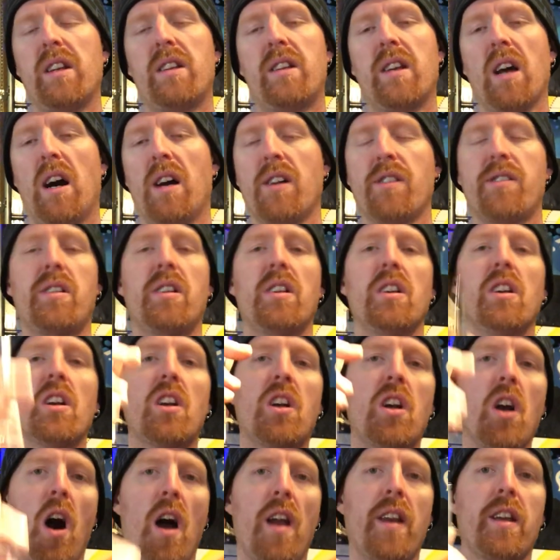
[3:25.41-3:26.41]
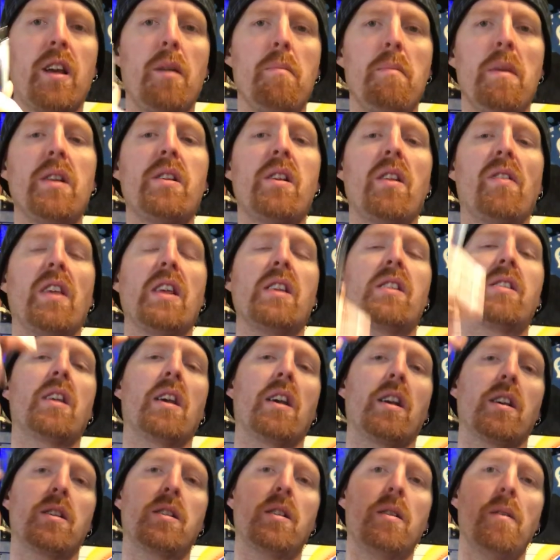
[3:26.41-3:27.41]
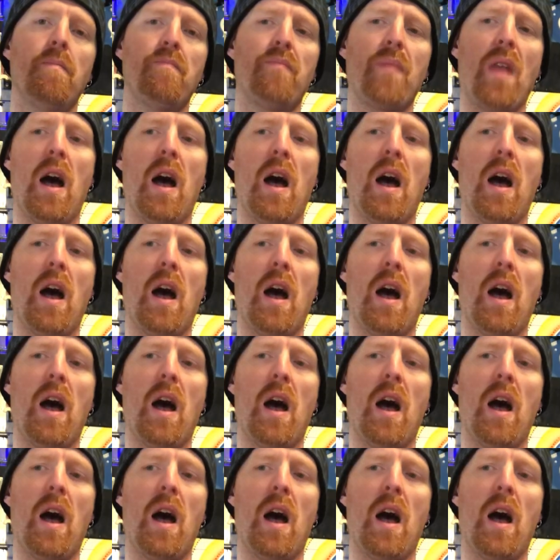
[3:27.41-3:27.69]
It does. You gotta commit to these things.